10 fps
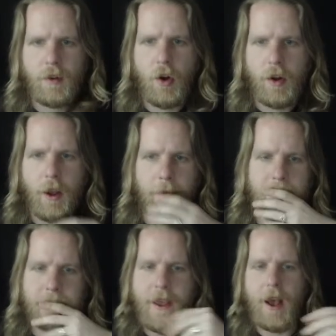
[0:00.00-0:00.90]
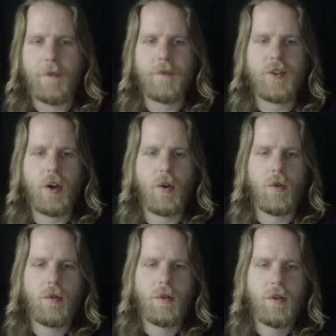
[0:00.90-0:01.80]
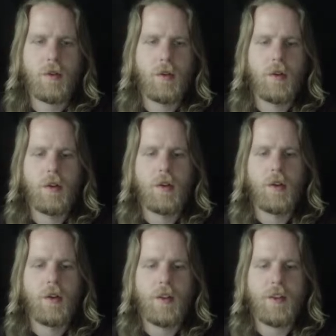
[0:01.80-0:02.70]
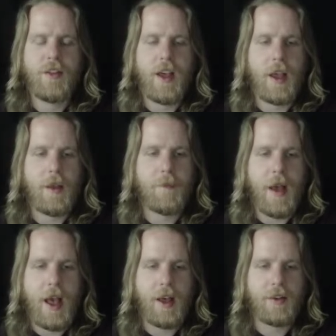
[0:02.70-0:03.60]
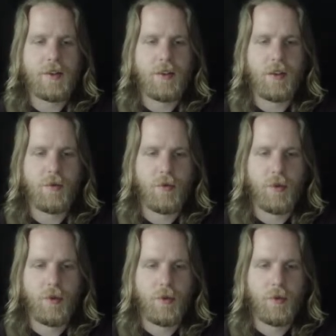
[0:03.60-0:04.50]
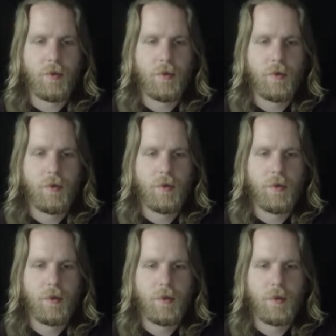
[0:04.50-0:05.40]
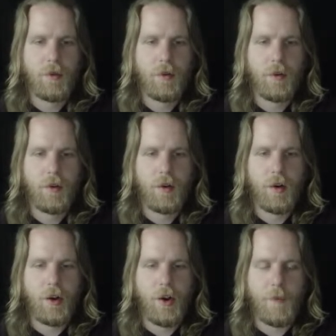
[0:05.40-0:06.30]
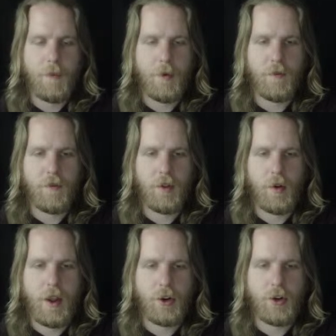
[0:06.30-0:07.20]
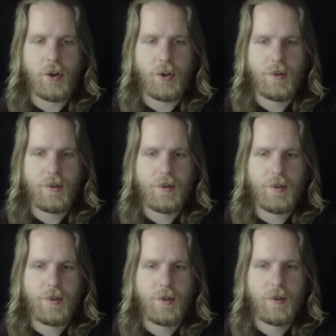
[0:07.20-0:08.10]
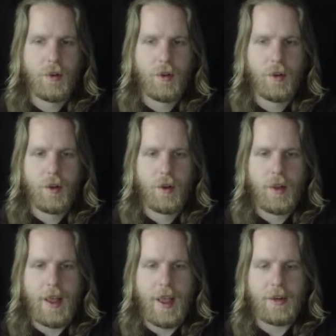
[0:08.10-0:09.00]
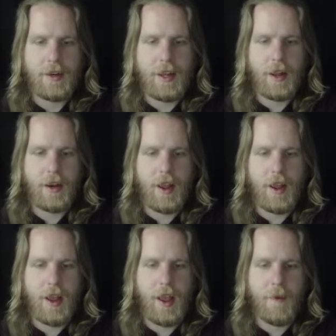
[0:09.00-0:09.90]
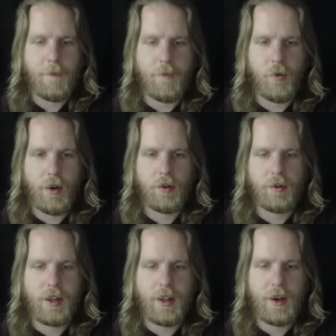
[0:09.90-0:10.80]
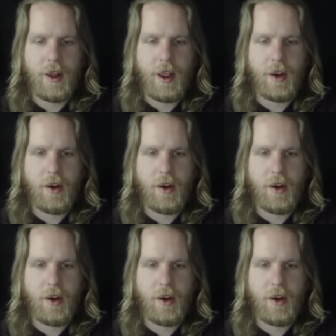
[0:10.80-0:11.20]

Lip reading: Okay, yeah, so they pass through a number of locations and get embroiled in a